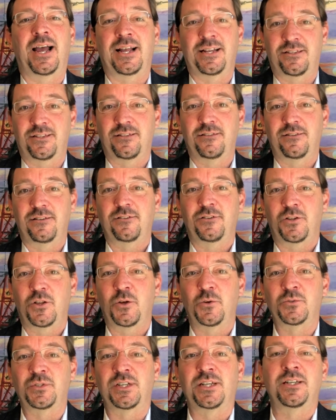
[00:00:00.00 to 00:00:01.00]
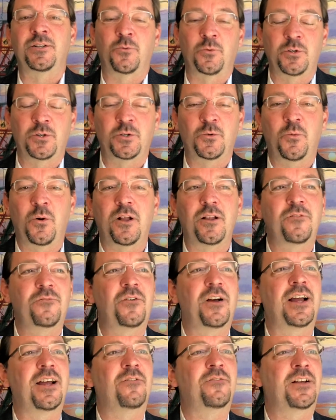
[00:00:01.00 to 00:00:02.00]
at closing in order to
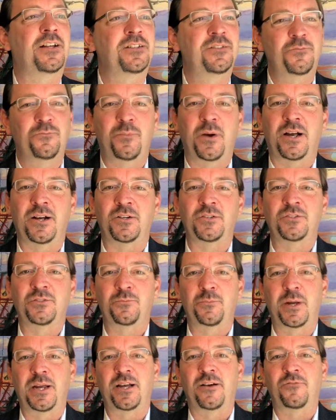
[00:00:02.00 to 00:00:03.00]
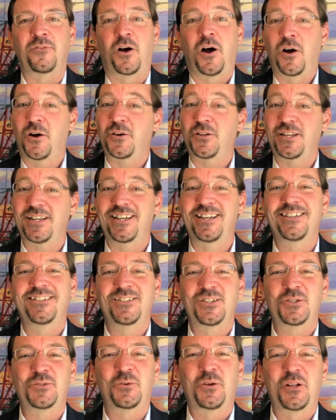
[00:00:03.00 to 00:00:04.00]
qualify. I've had buyers pay off a Harley
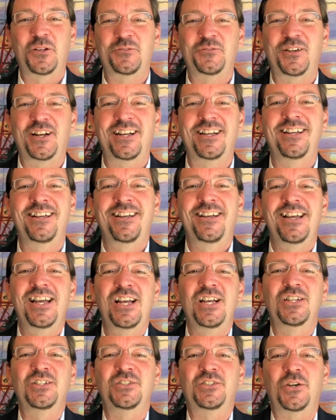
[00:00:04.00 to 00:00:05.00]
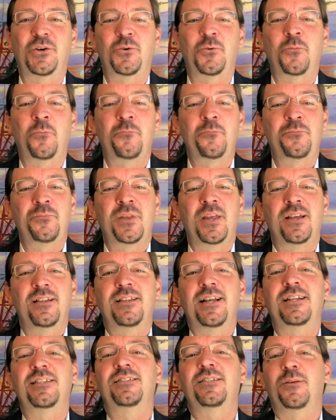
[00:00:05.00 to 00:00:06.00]
to qualify. So
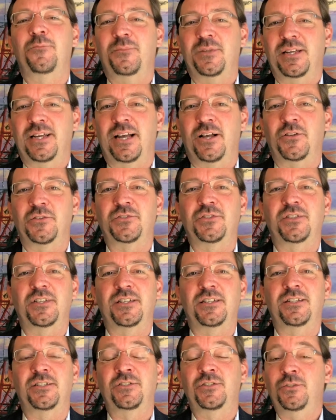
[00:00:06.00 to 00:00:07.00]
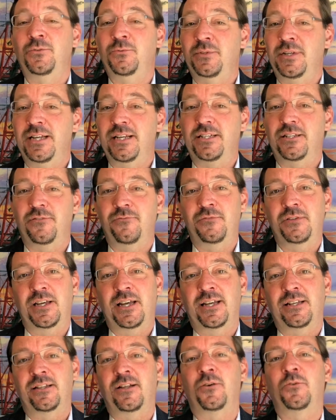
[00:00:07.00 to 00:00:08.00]
that's something else that is unique to
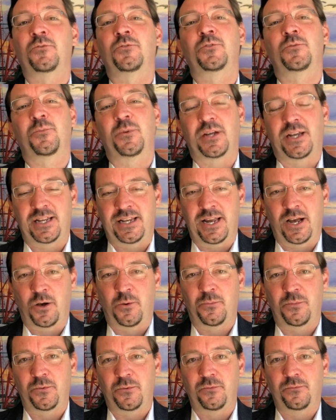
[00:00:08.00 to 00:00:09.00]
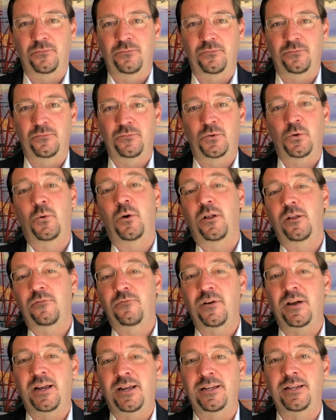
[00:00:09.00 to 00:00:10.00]
VA loans but can help
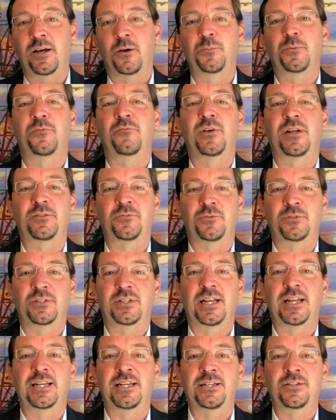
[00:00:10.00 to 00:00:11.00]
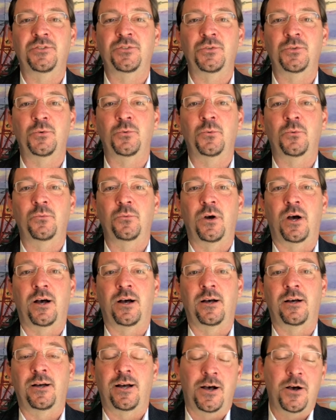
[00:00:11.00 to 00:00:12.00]
qualify and help the veterans get into
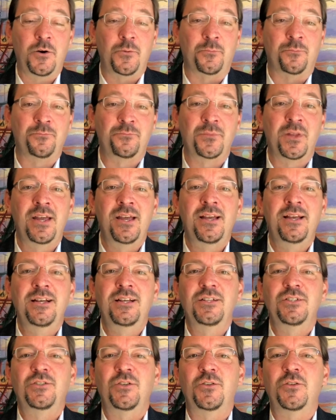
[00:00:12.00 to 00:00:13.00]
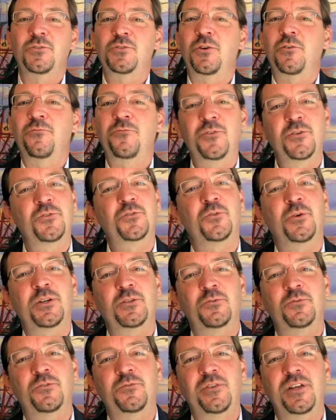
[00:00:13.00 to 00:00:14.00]
a home. So those are a few
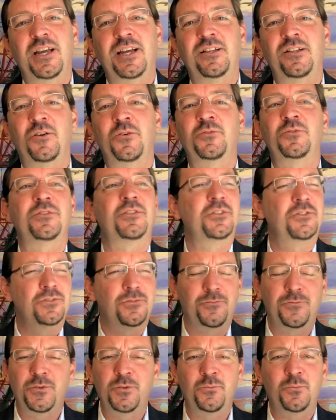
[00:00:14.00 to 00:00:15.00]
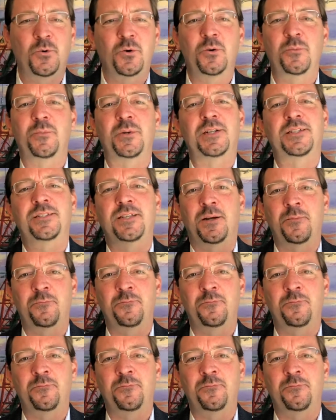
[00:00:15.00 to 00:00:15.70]
tricks with VA loans. There's a few more, but